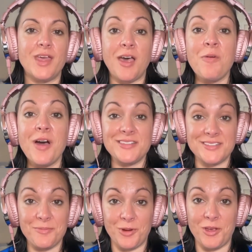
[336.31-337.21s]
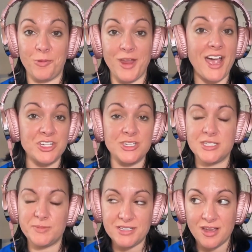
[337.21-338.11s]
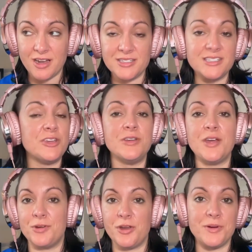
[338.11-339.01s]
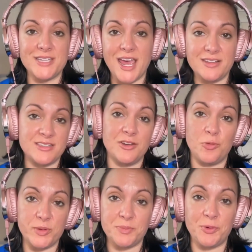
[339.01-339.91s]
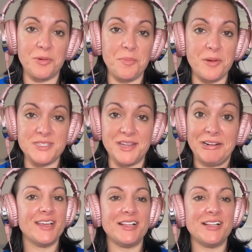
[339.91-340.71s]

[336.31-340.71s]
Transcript: I want some real reactions because honestly, you never know what Dad is going to whisper in Mom's ear.